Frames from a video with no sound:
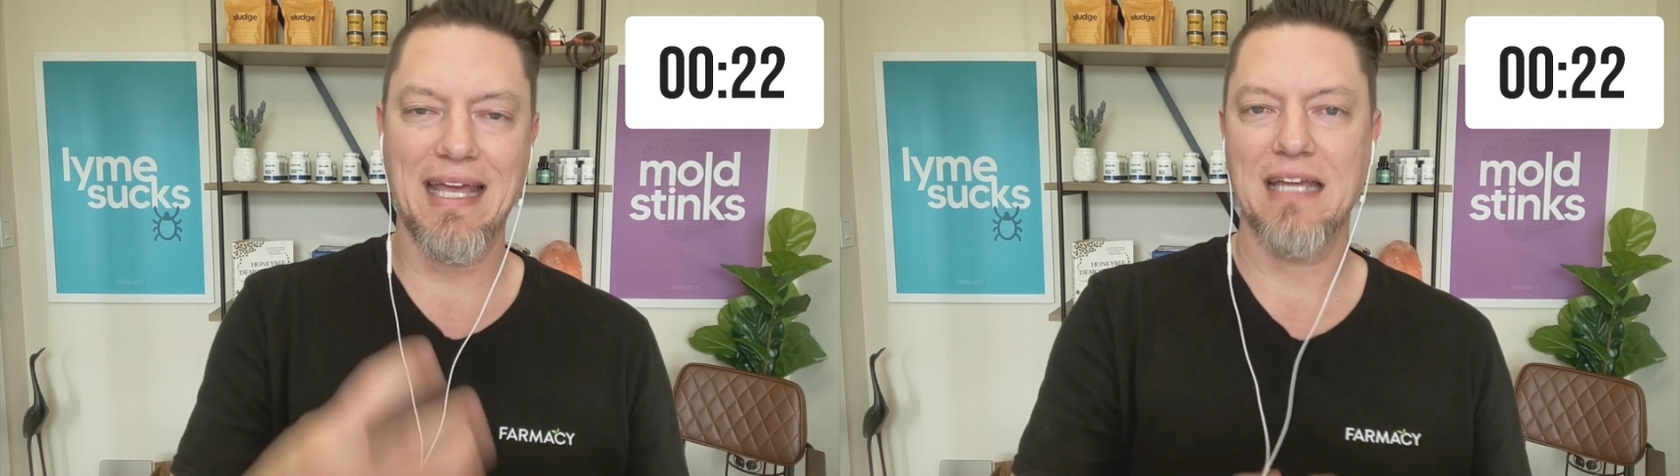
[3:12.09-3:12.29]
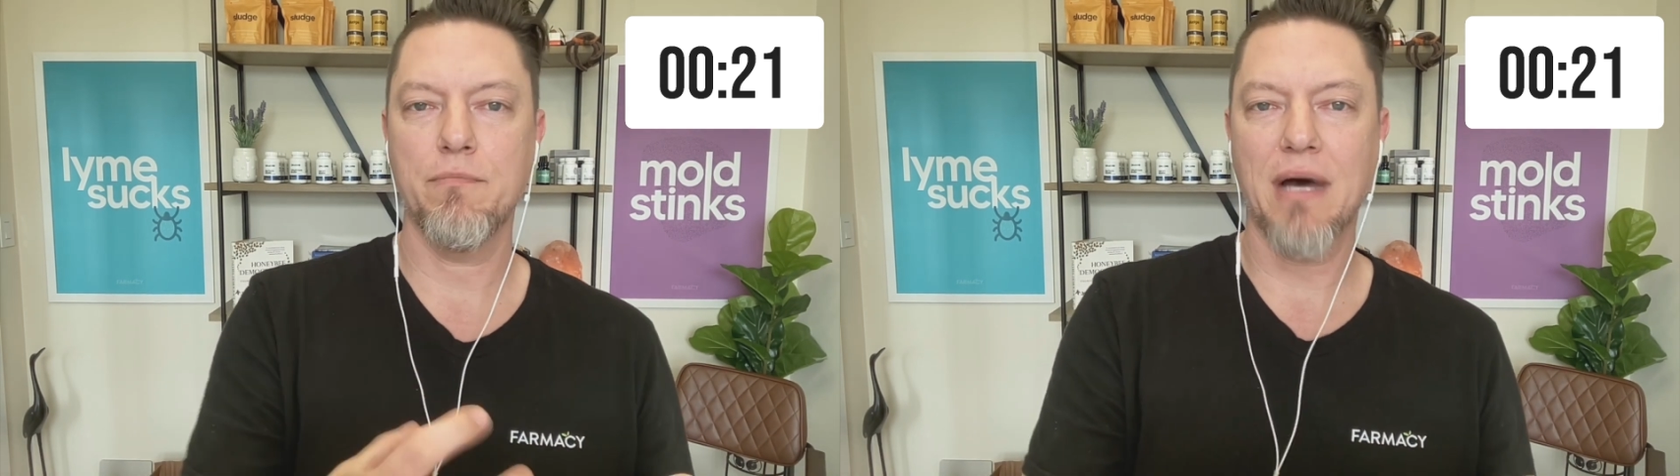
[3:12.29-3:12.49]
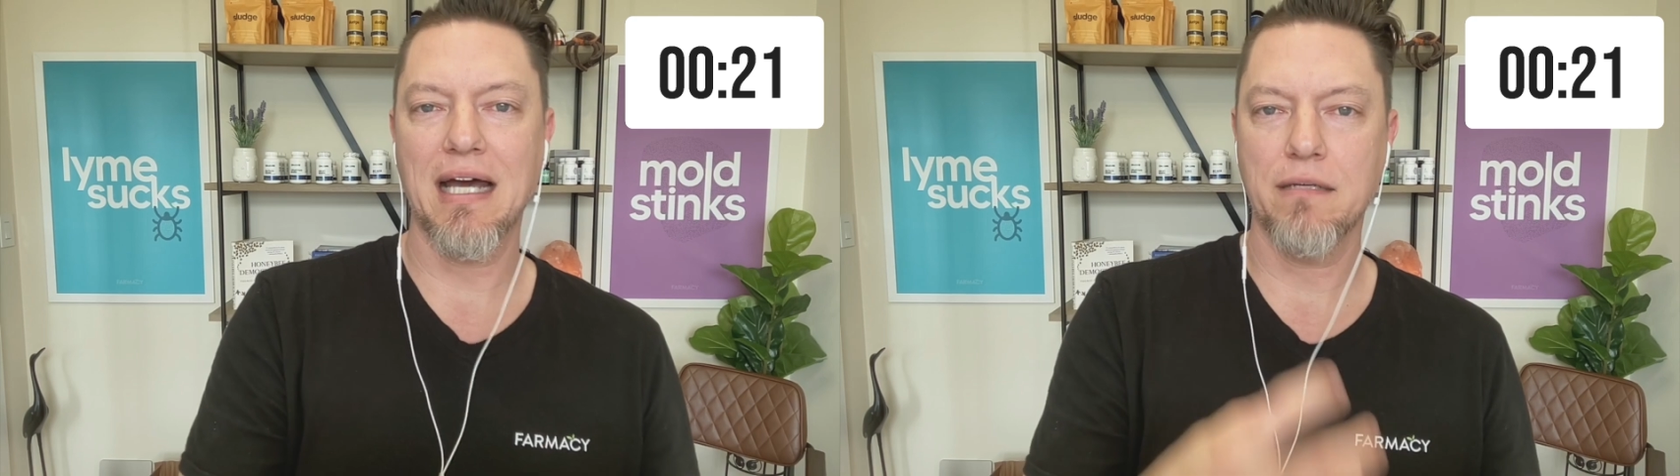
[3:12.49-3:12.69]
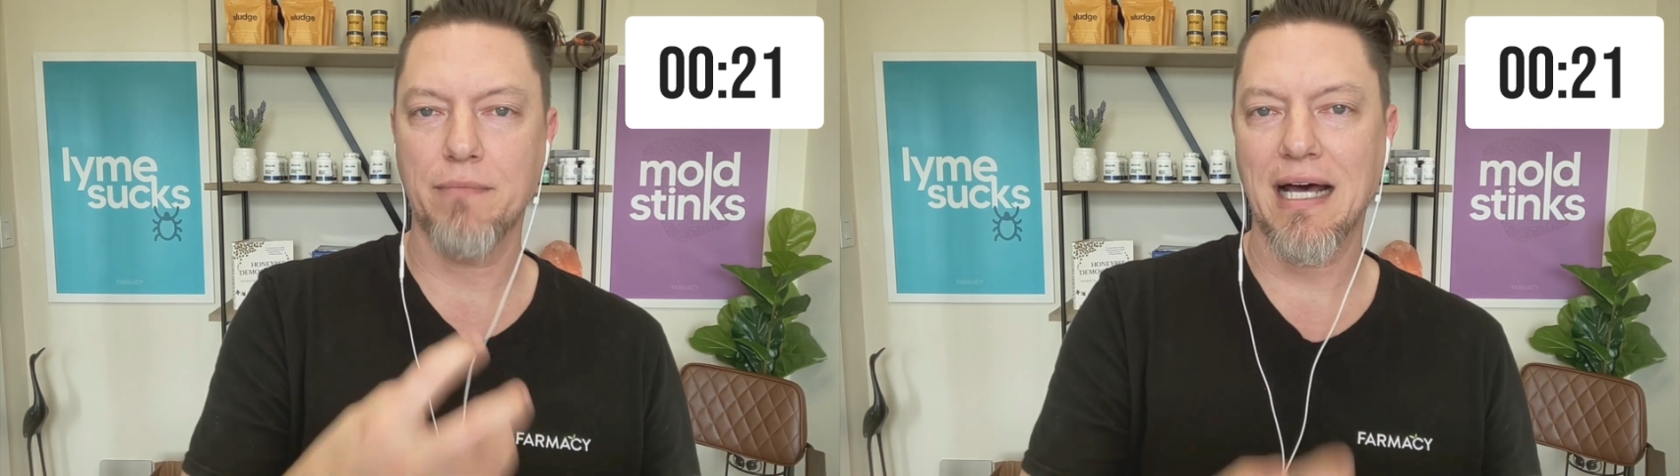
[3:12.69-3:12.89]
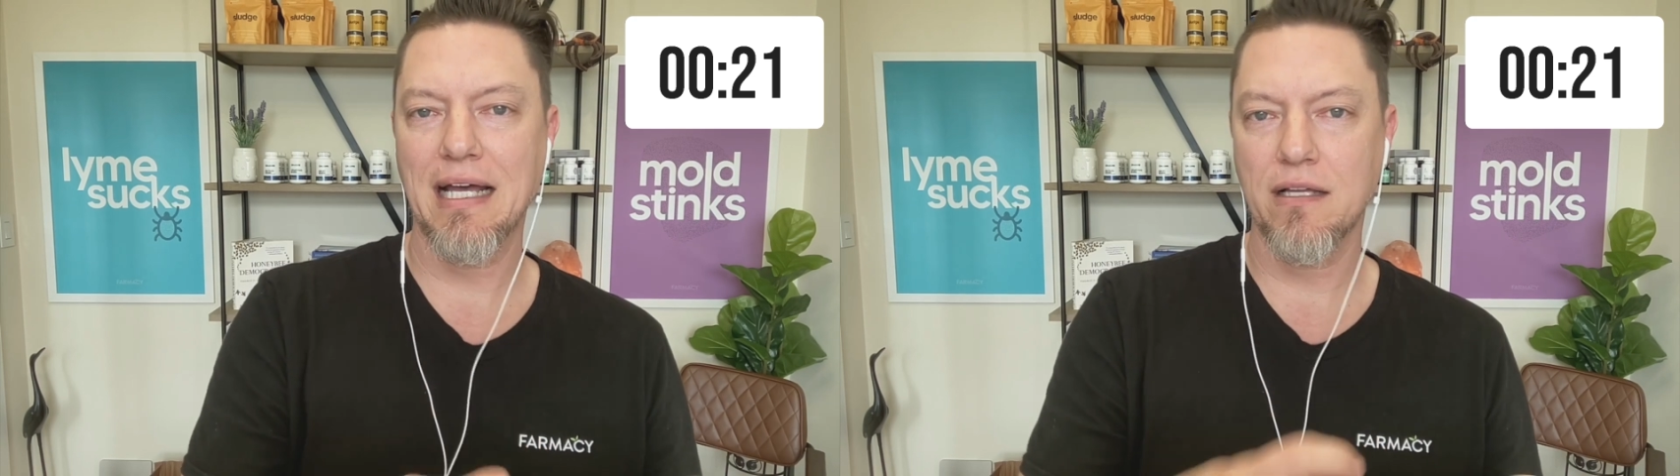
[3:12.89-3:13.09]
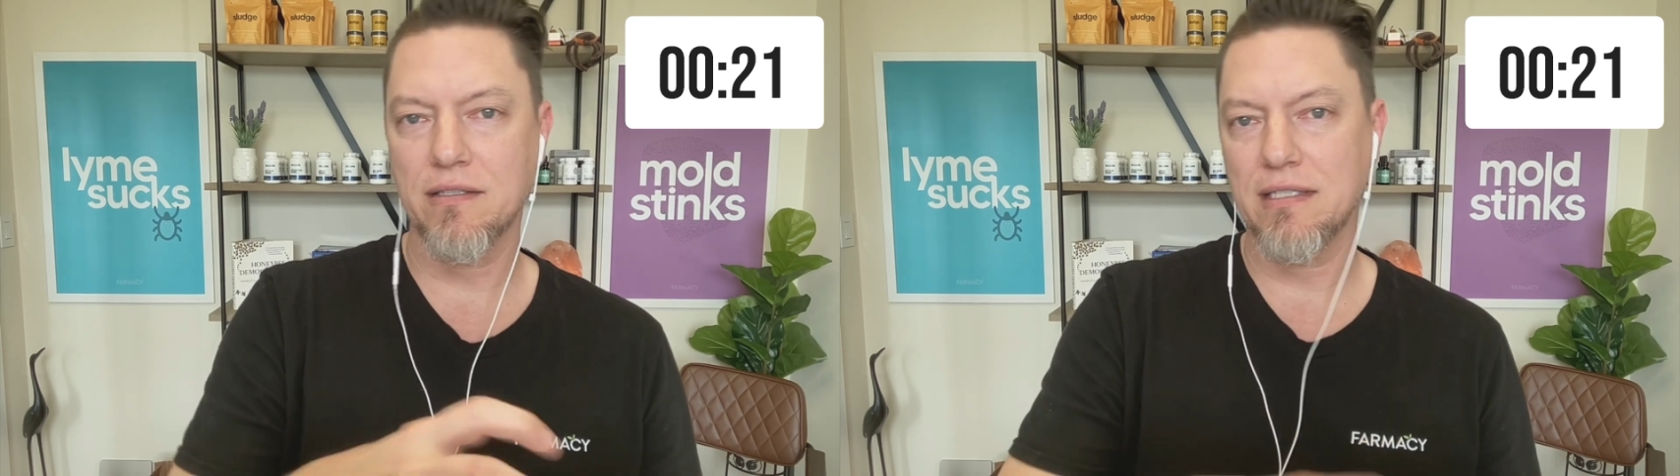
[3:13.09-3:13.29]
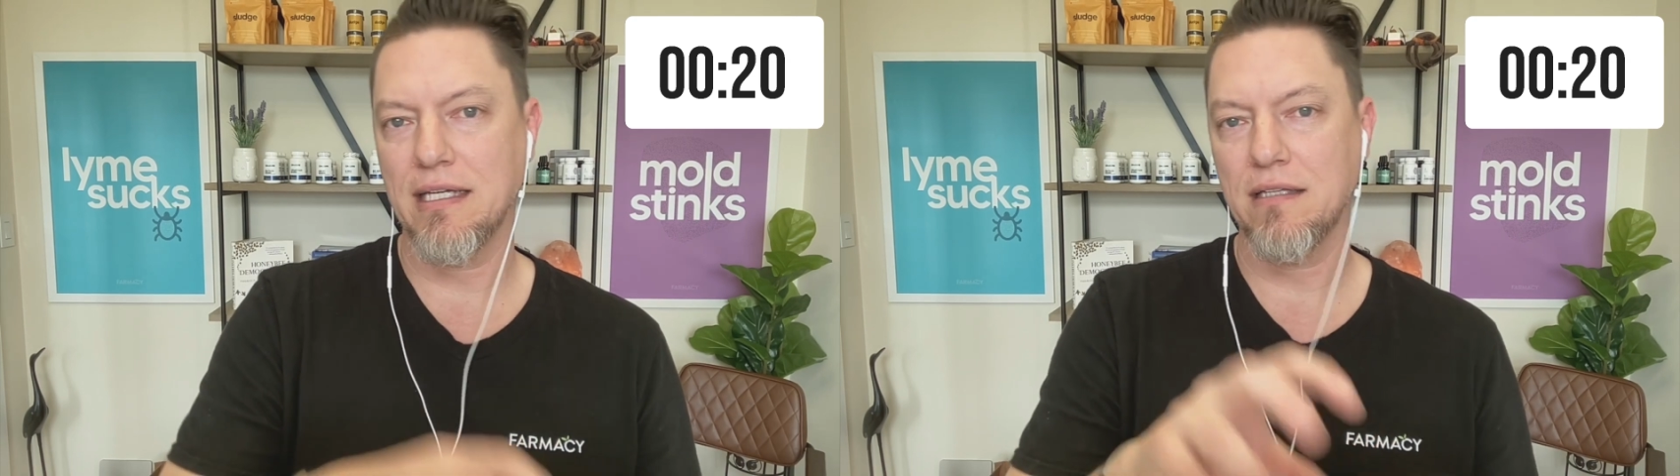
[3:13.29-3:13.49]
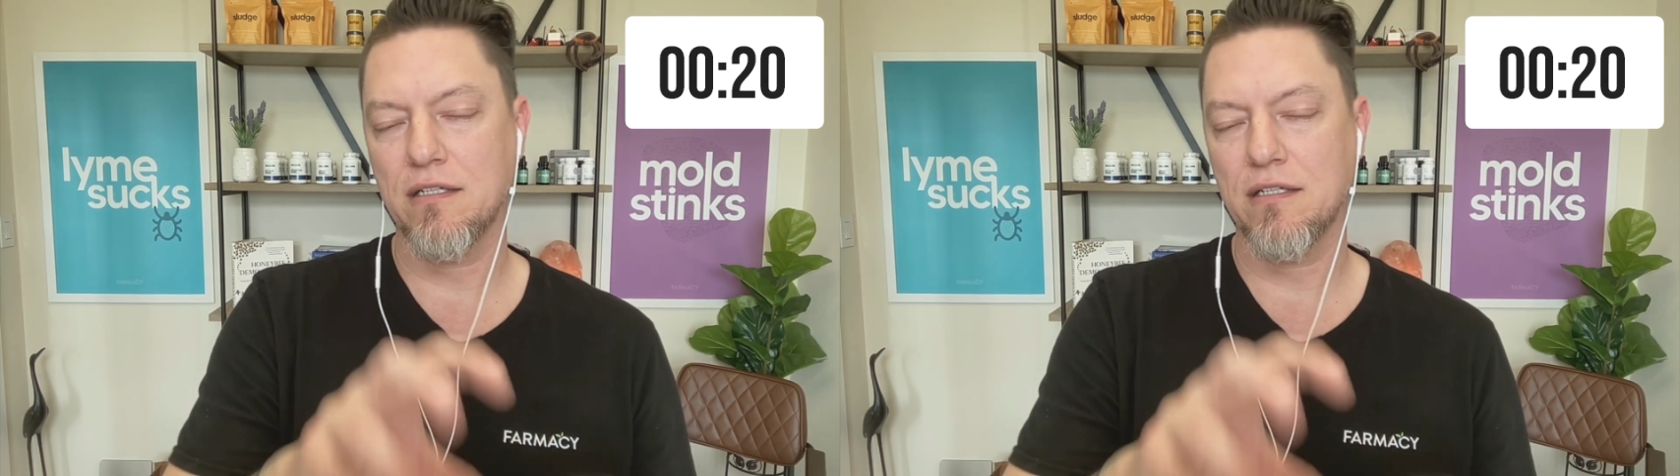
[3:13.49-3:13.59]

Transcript: and bind bile to get